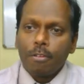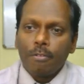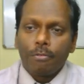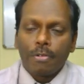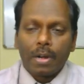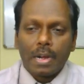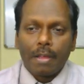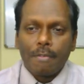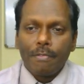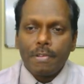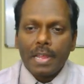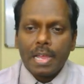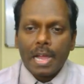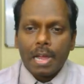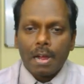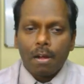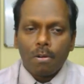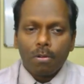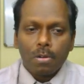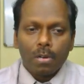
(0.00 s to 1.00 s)
For every
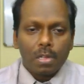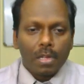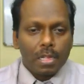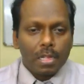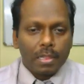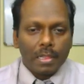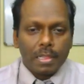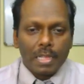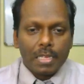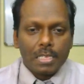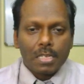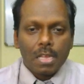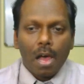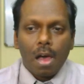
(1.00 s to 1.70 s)
account, these